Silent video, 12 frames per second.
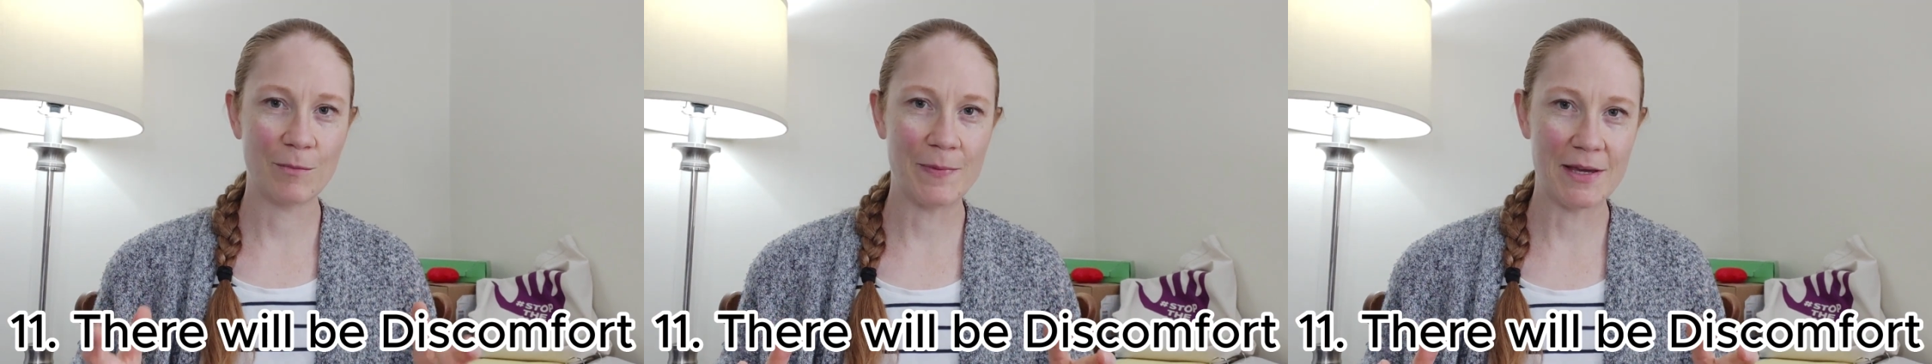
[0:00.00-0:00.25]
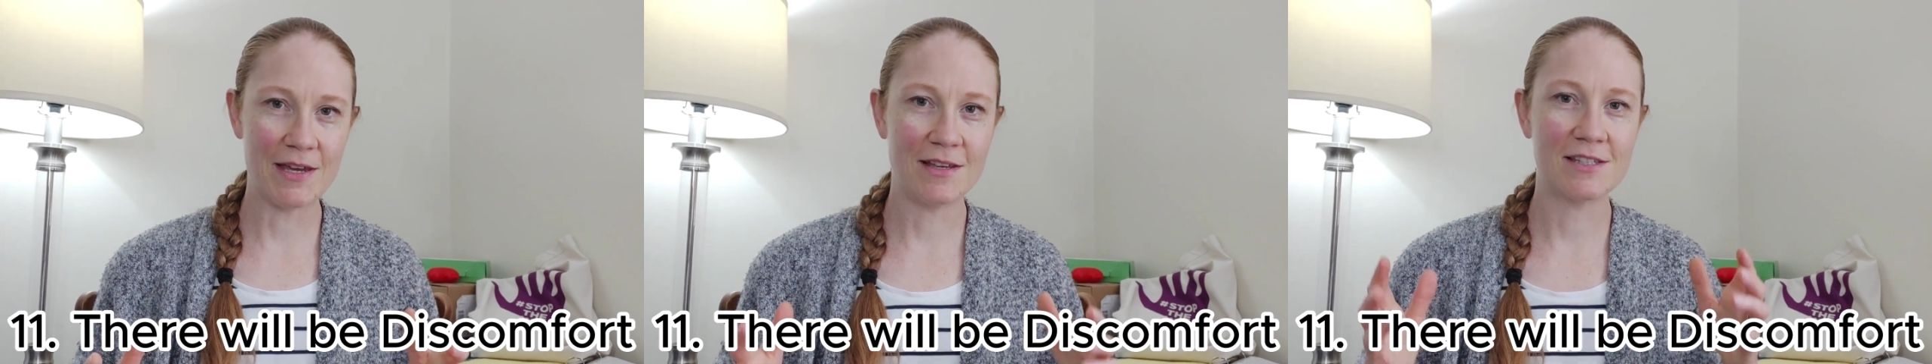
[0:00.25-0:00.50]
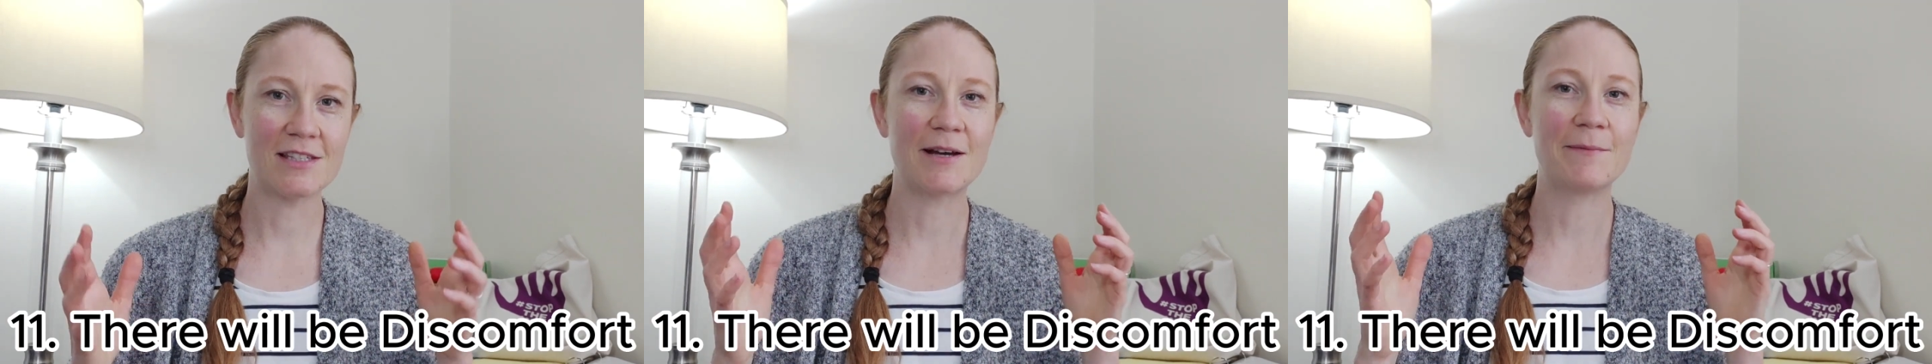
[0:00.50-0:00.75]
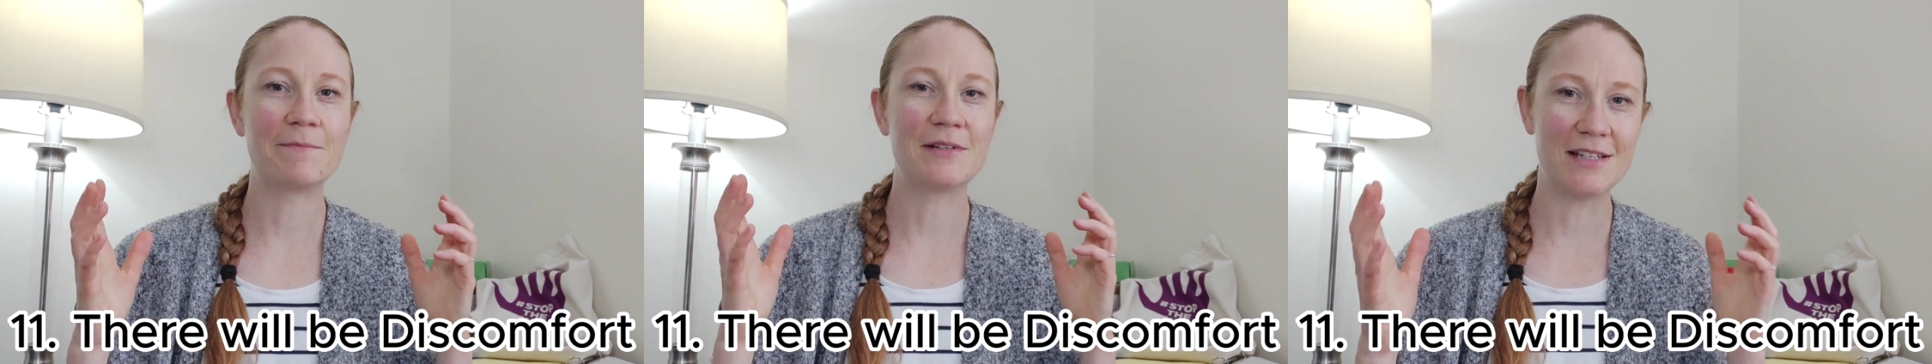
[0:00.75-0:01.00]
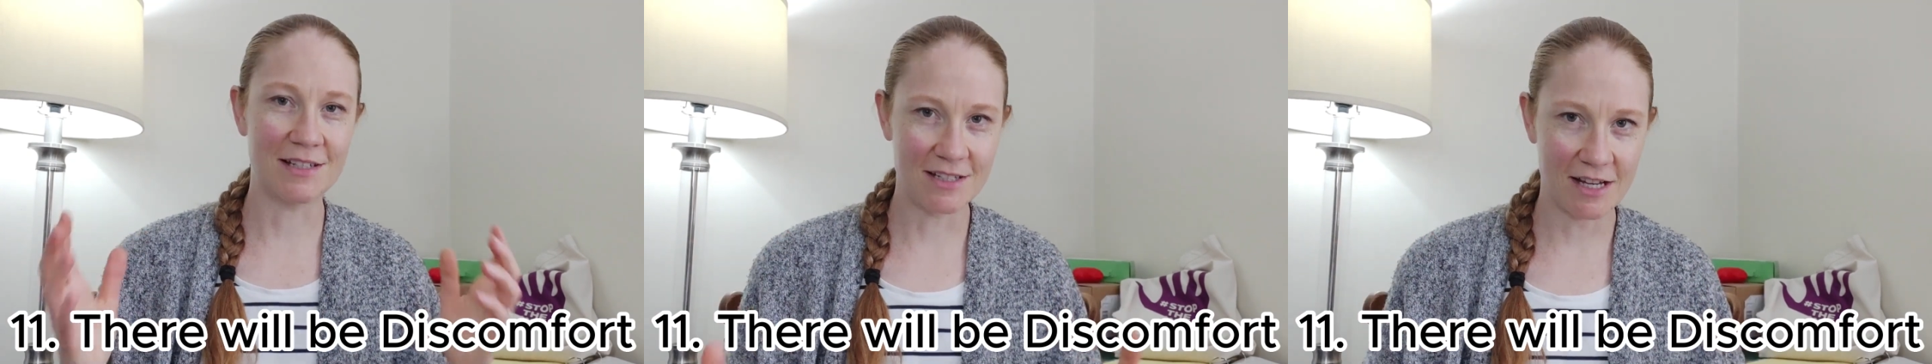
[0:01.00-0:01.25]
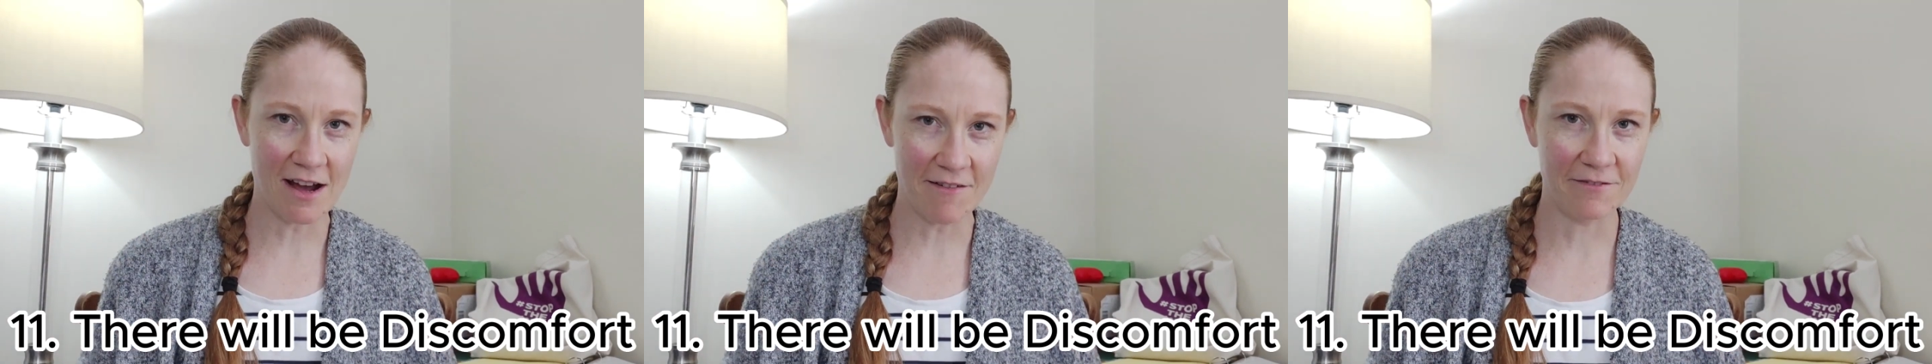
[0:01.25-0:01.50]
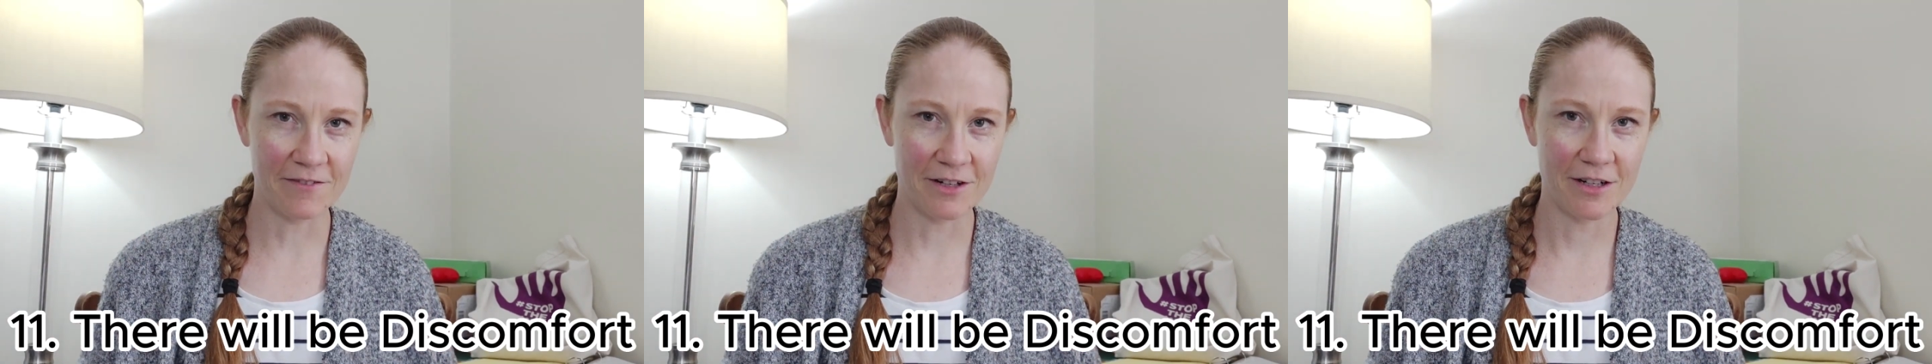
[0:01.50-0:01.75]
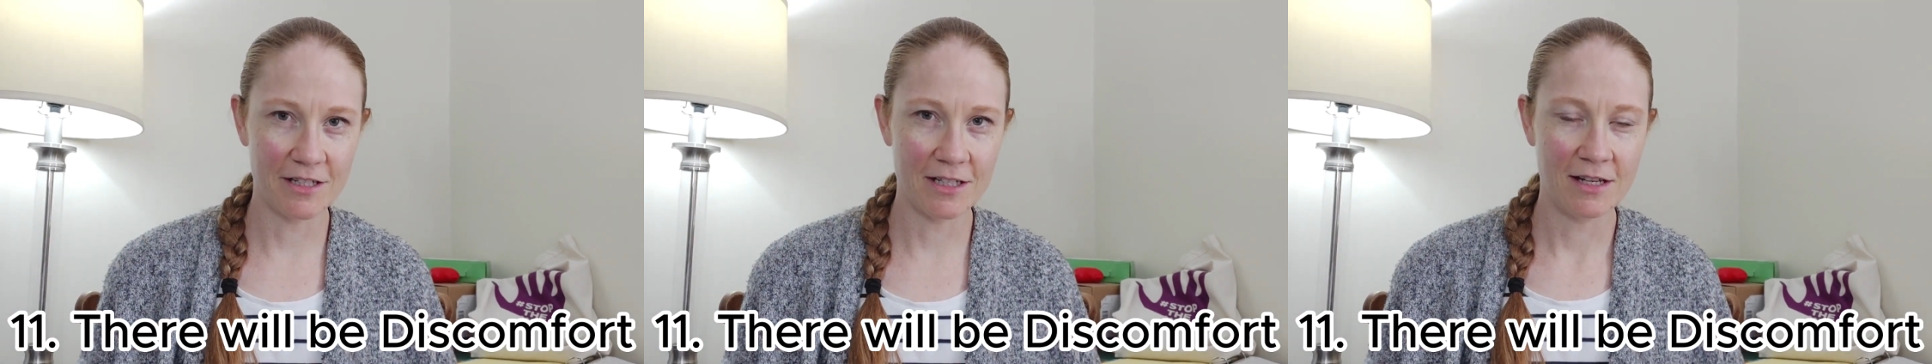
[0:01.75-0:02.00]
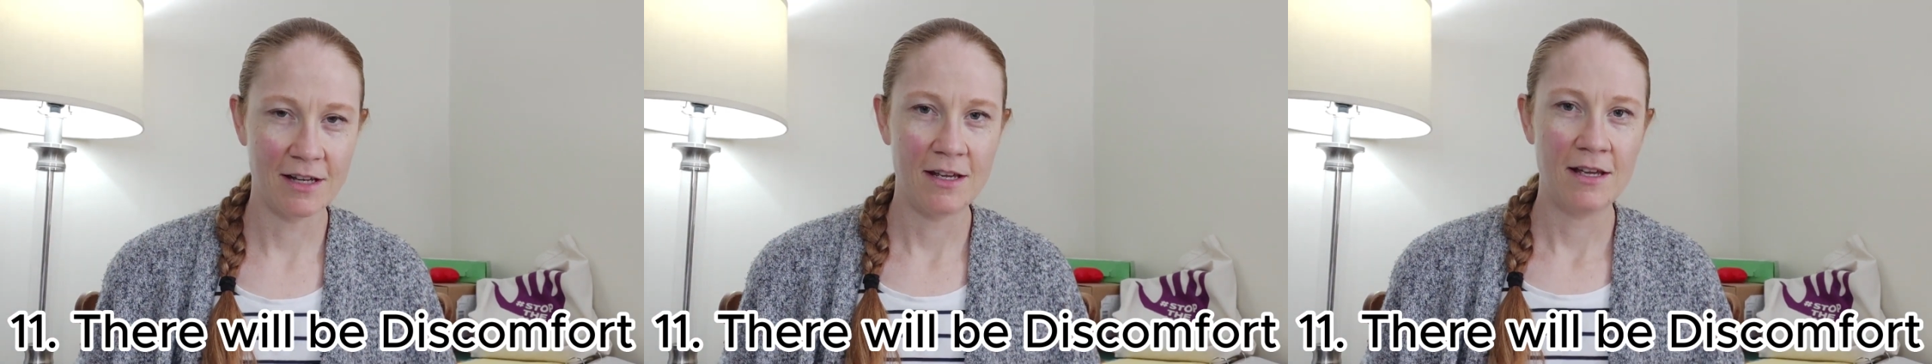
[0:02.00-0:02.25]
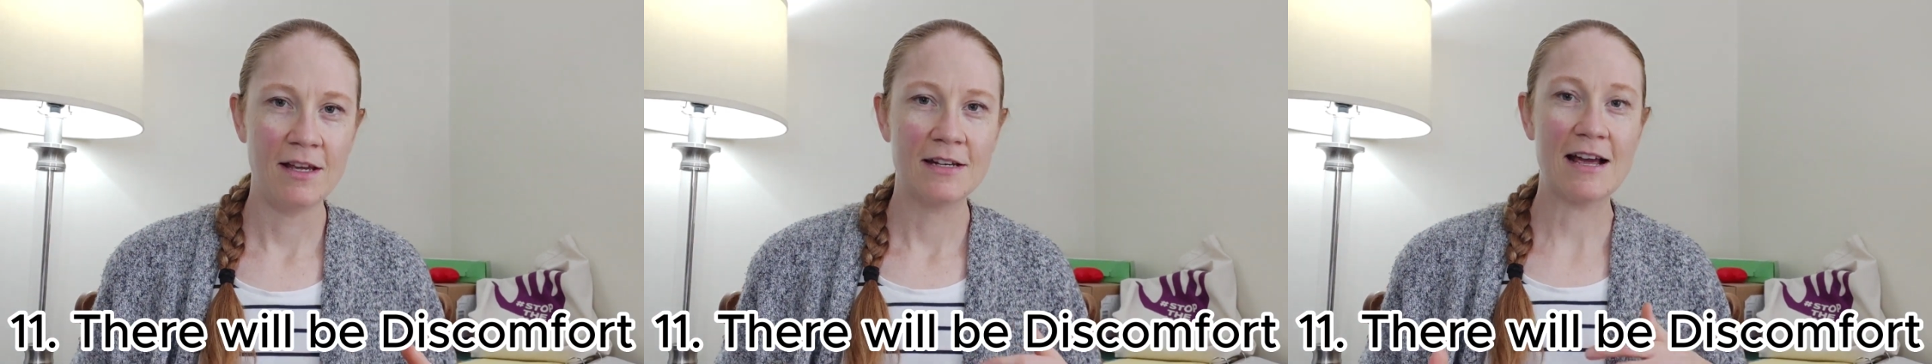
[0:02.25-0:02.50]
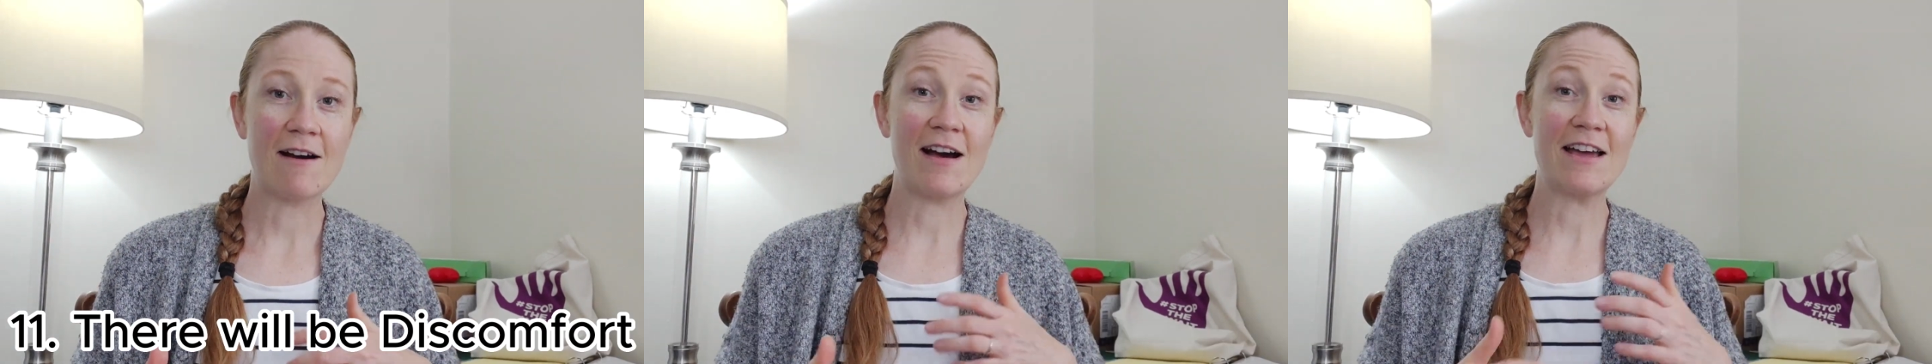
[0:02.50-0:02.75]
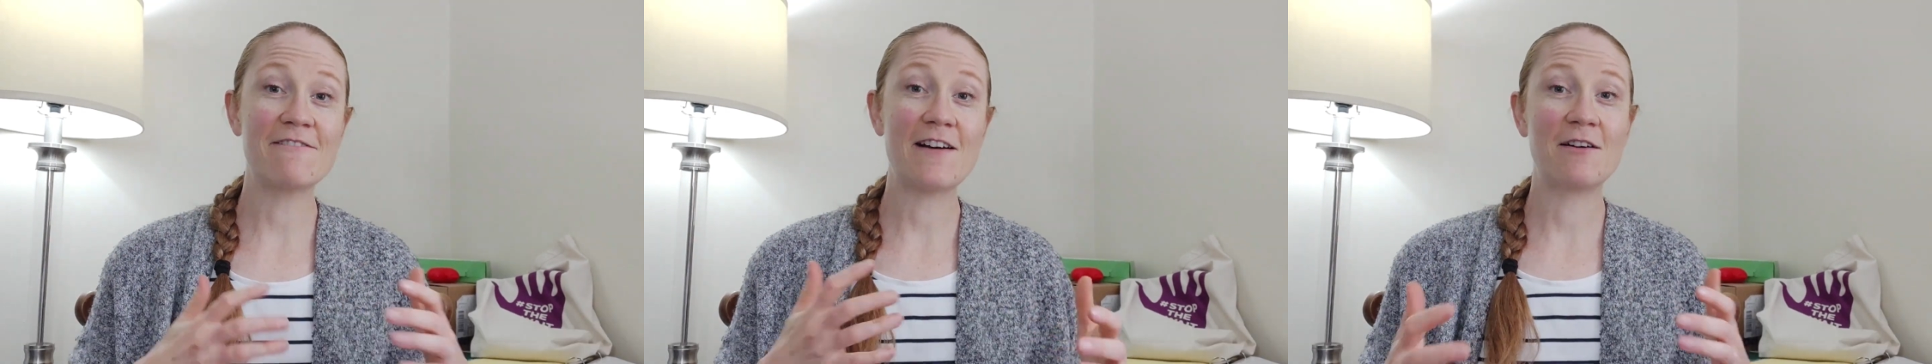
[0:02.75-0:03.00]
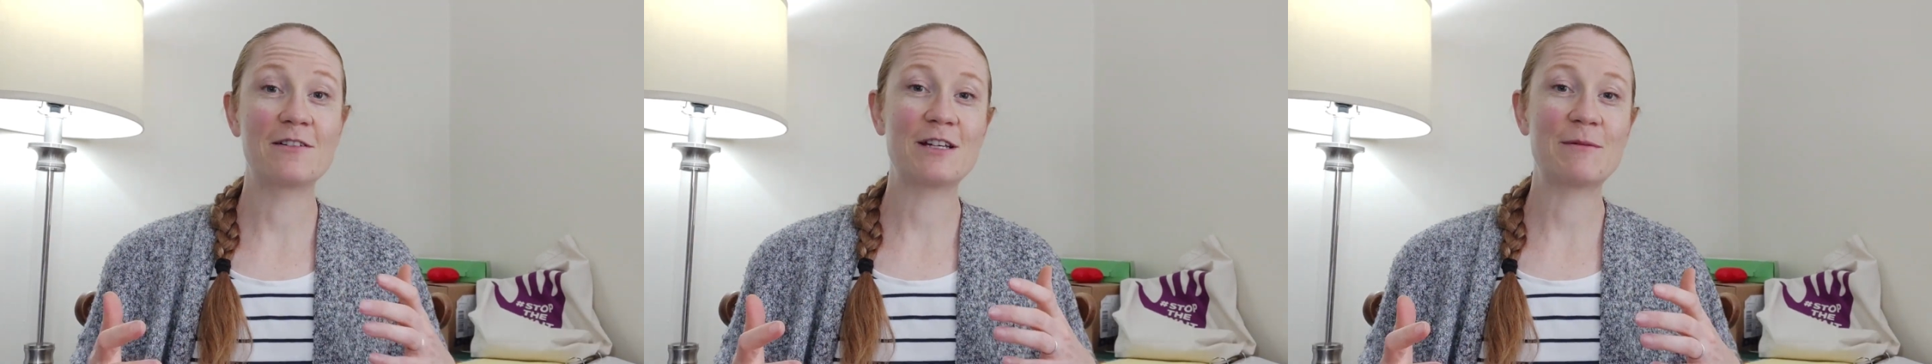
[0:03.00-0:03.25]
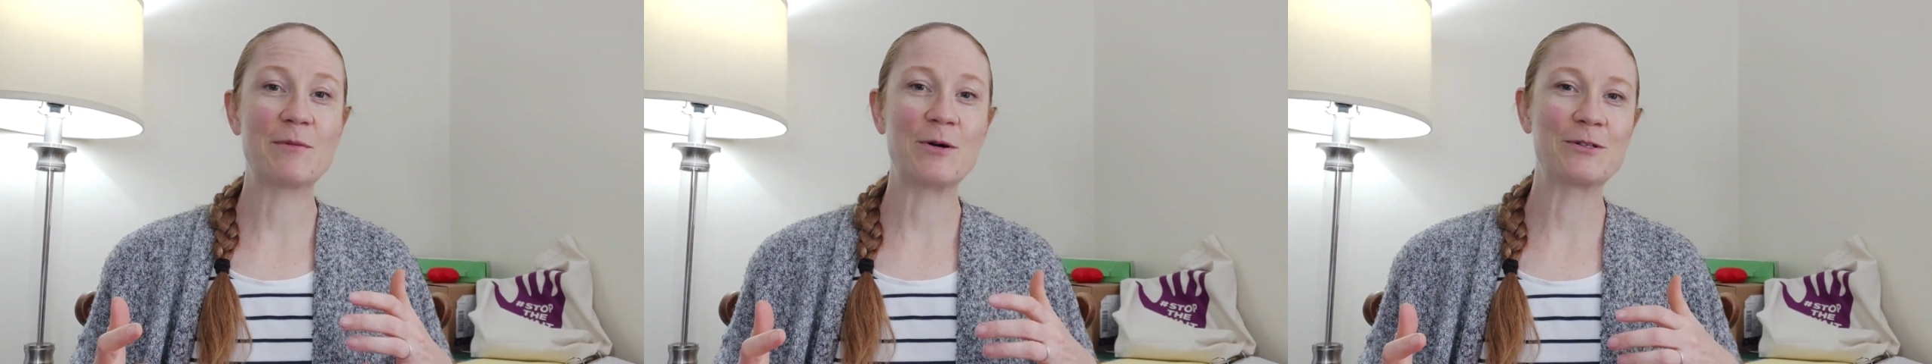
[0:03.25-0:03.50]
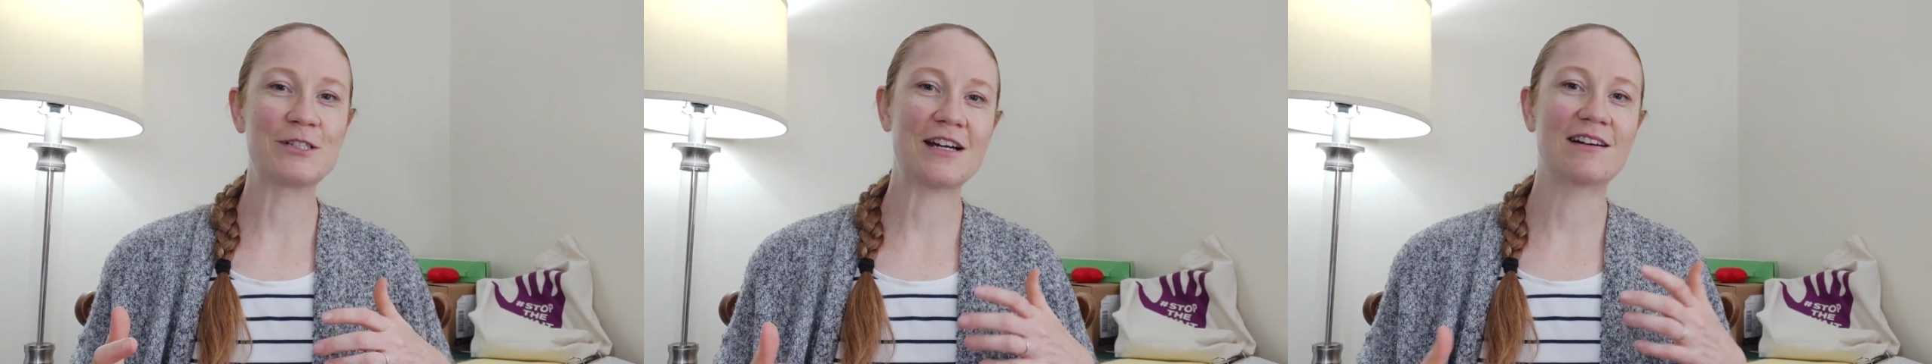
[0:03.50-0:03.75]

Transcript: be some discomfort. Now, I found it most